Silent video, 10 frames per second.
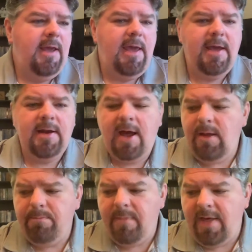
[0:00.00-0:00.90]
And
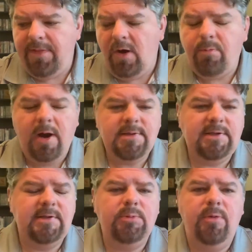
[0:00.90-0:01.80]
my thought
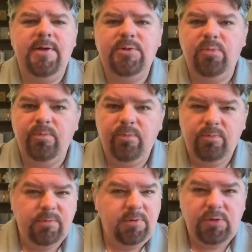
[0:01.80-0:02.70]
process was,
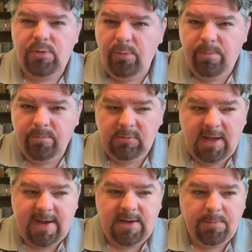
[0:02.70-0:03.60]
you
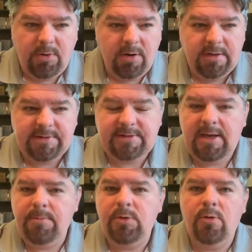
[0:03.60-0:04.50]
line up Curtis
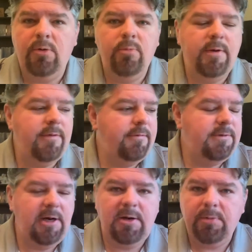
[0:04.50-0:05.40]
Samuel with
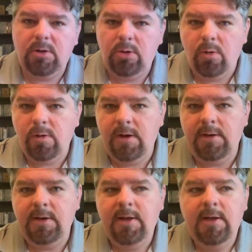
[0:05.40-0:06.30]
Terry
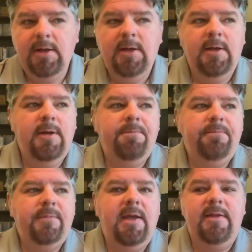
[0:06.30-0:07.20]
McLaurin,
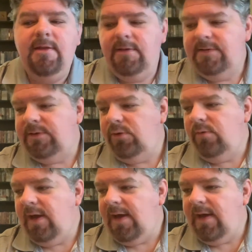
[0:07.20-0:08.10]
and then this new
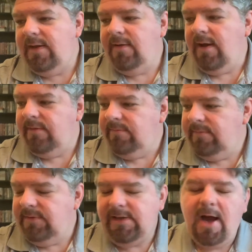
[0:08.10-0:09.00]
guy,
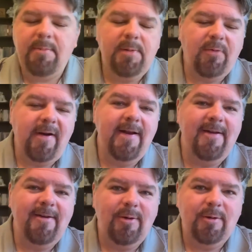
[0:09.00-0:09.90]
De'Ami
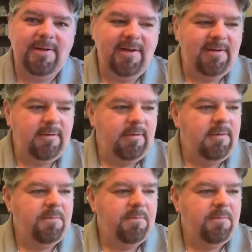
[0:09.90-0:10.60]
Brown, and,